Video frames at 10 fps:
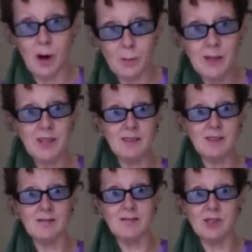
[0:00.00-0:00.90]
be
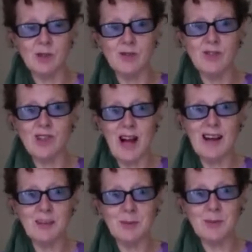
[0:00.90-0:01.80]
sort of
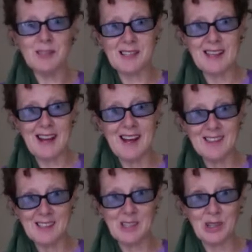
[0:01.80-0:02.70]
jarred because I can't
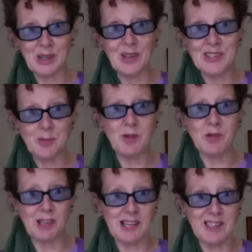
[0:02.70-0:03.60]
get to the concept of
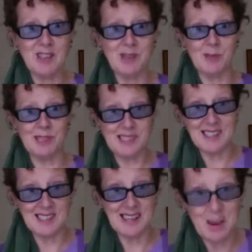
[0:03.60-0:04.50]
the kitchen because
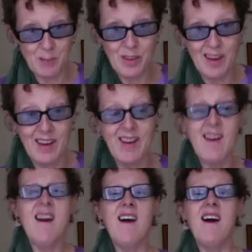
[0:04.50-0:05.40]
there's a camera there.
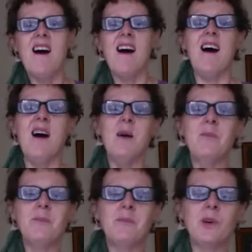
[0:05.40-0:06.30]

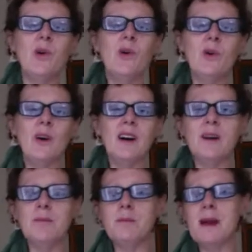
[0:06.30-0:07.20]

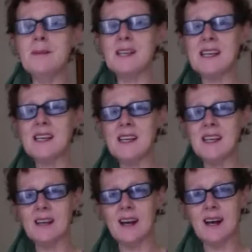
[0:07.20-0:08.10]
Or
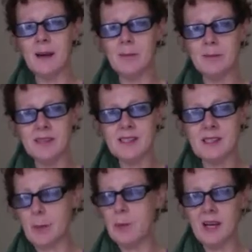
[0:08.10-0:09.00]
maybe
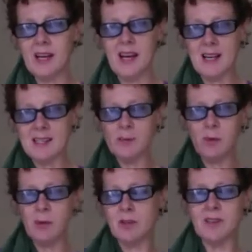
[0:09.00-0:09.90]
somebody has
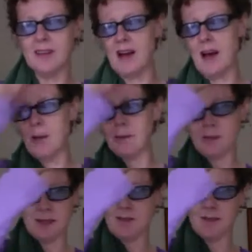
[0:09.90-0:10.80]
put the
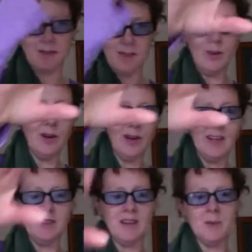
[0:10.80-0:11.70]
cups, in
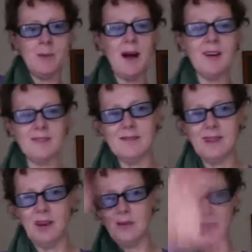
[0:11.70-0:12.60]
another part
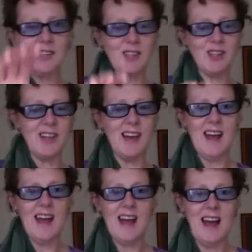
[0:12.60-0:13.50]
of the kitchen,
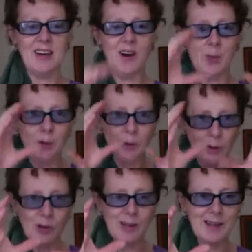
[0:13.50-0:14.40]
and I will
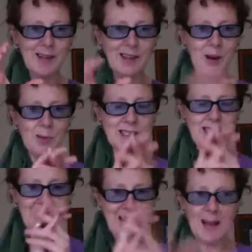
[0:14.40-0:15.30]
look and I will
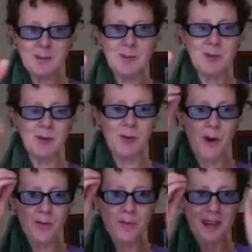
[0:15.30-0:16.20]
see cups, but there
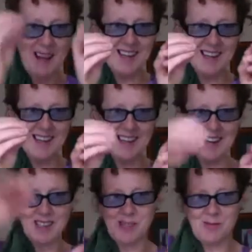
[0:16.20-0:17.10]
won't be any
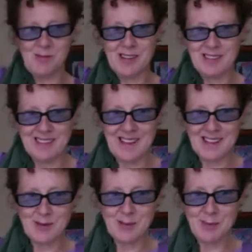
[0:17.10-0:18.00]
connection with, and
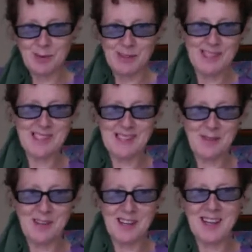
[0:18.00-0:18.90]
that's what you put the
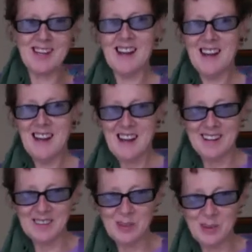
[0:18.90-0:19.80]
stuff in,
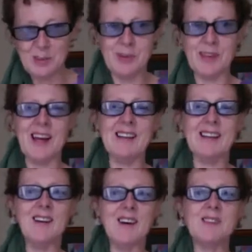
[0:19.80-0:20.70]
and then you've got to put the kettle
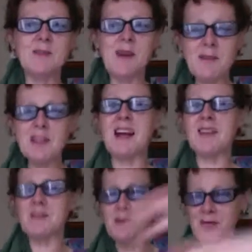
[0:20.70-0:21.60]
on. So I have to
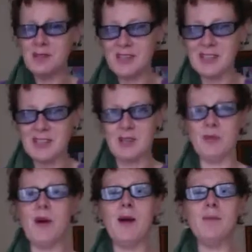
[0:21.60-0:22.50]
gather everything into the
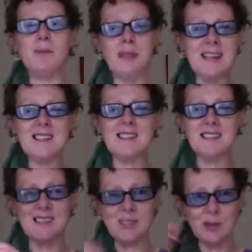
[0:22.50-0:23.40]
right
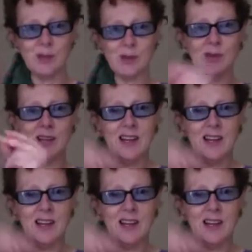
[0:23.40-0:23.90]
places to